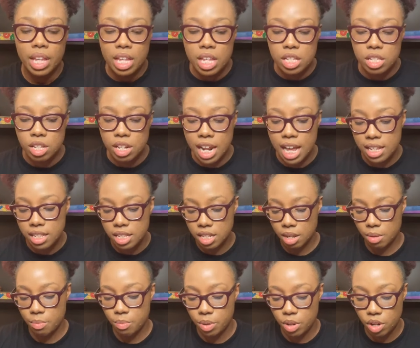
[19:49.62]
So that's
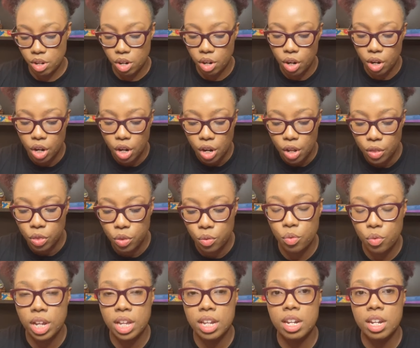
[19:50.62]
number 3.